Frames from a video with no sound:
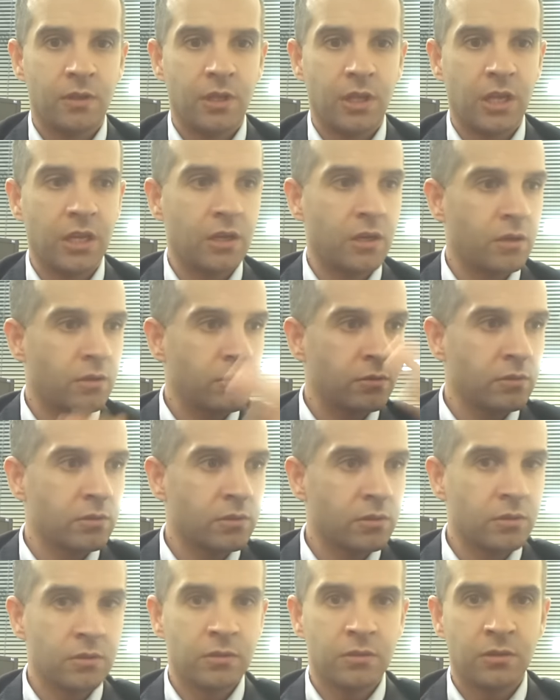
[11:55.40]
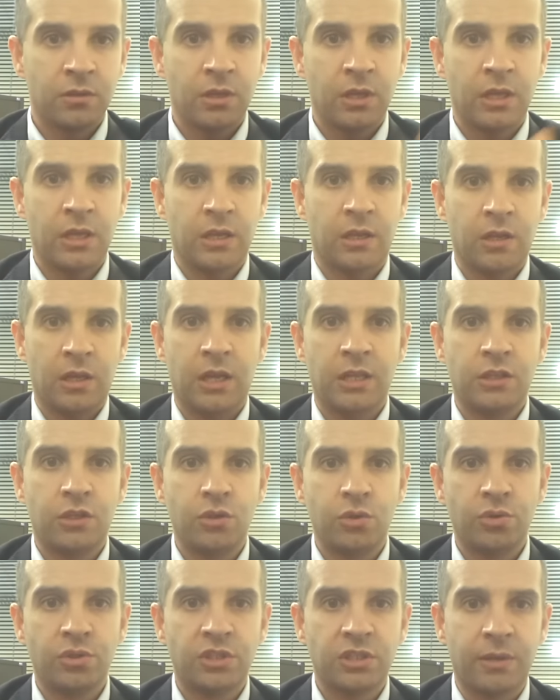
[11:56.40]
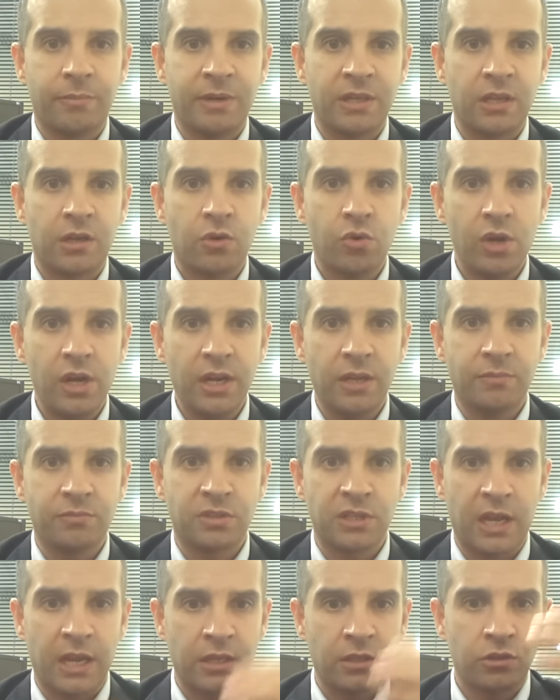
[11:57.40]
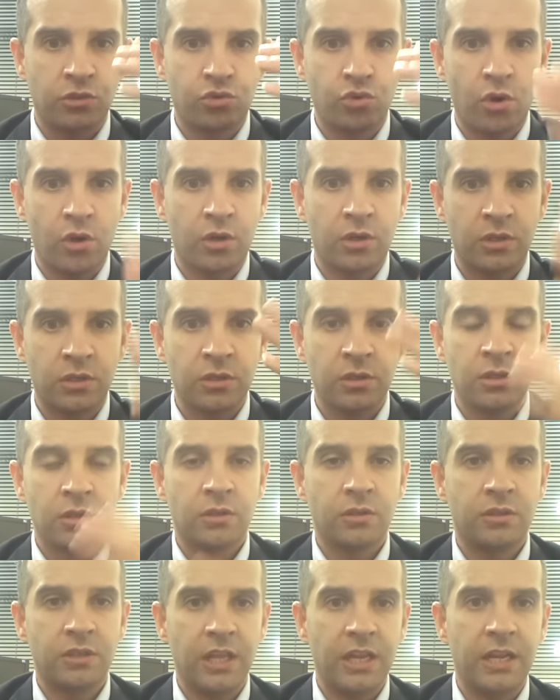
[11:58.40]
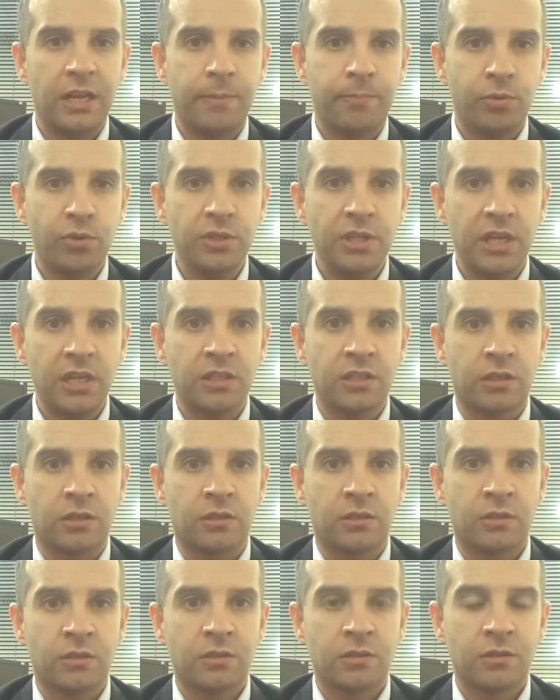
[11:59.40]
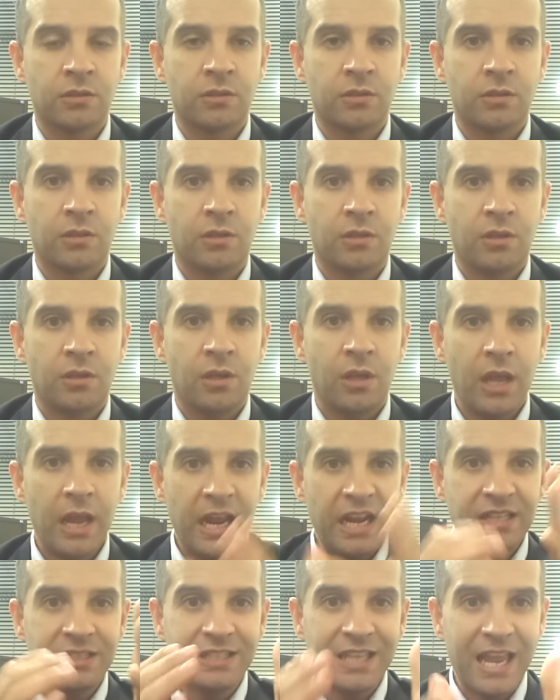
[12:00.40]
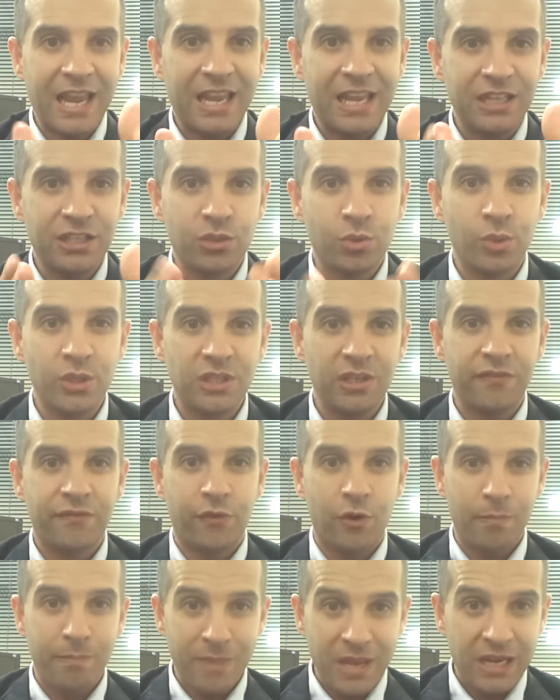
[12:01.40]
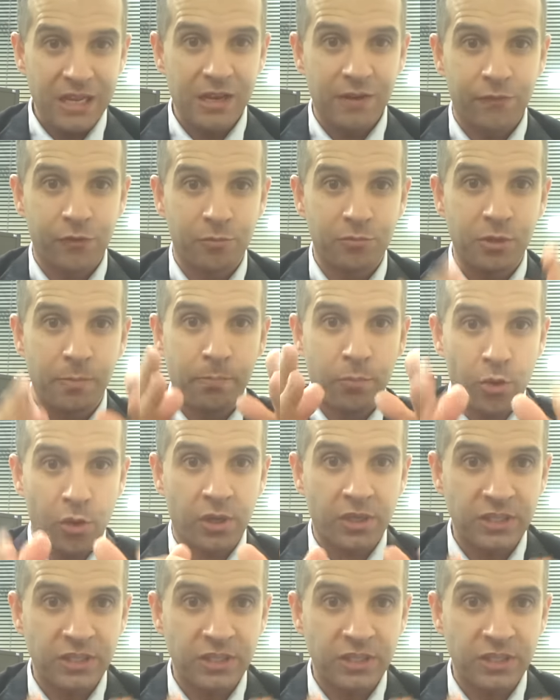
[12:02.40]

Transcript: You know, and do some other crimes and drug dealer protector and taking 24 million from the pork